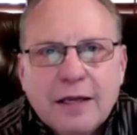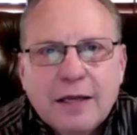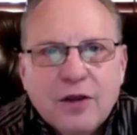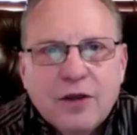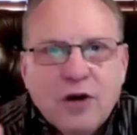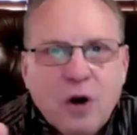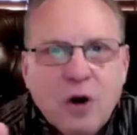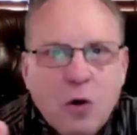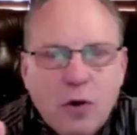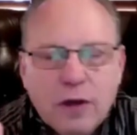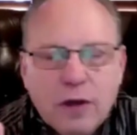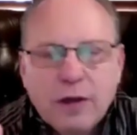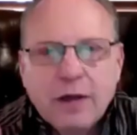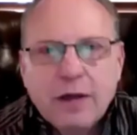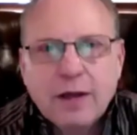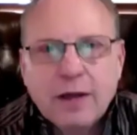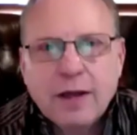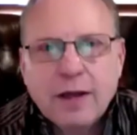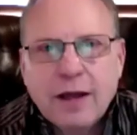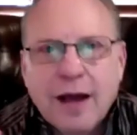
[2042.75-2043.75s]
know,
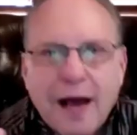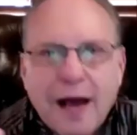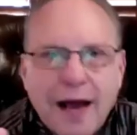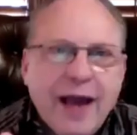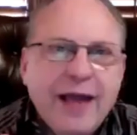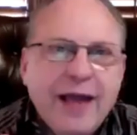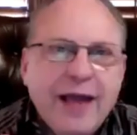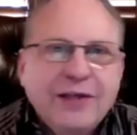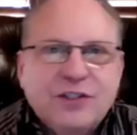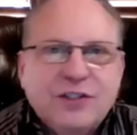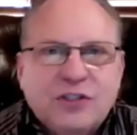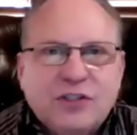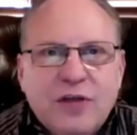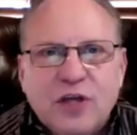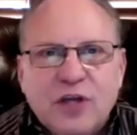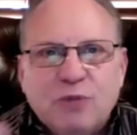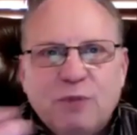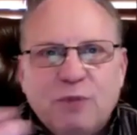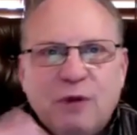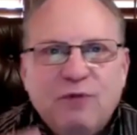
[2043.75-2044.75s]
I hate to say
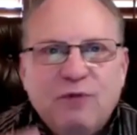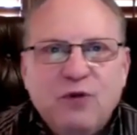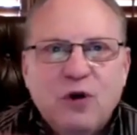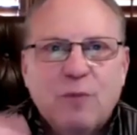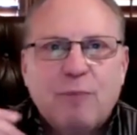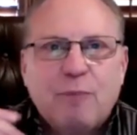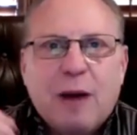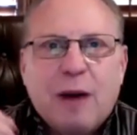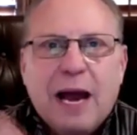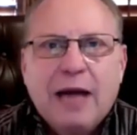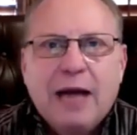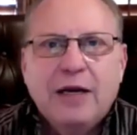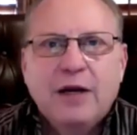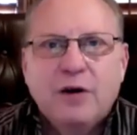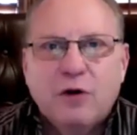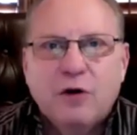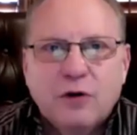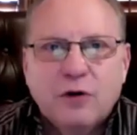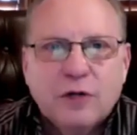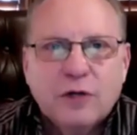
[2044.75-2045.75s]
this, but if you're a
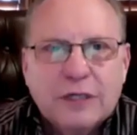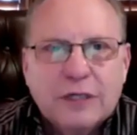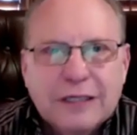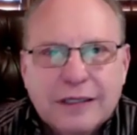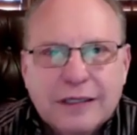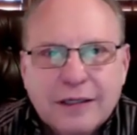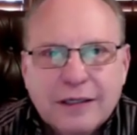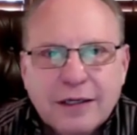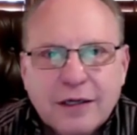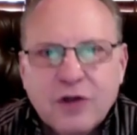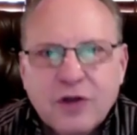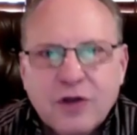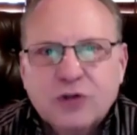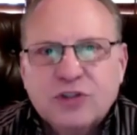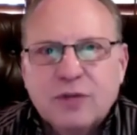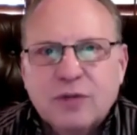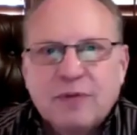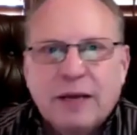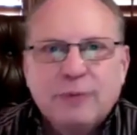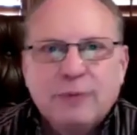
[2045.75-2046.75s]
pioneer, you know,
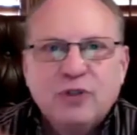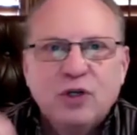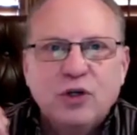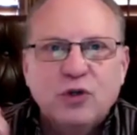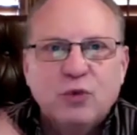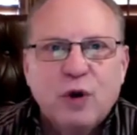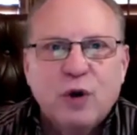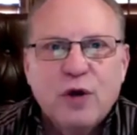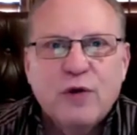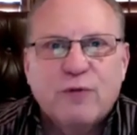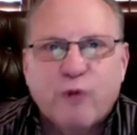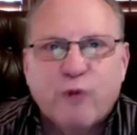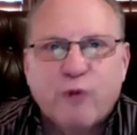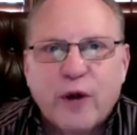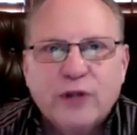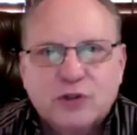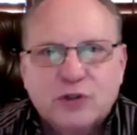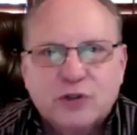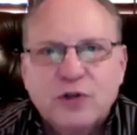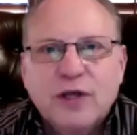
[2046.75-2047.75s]
sometimes you lose one of your friends
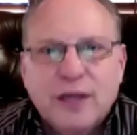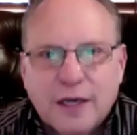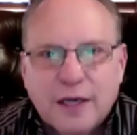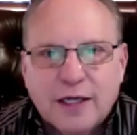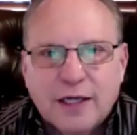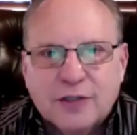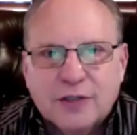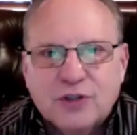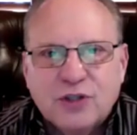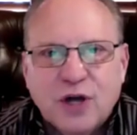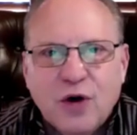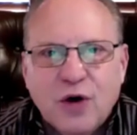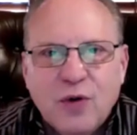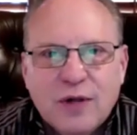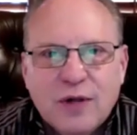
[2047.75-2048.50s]
to the Indians, you know,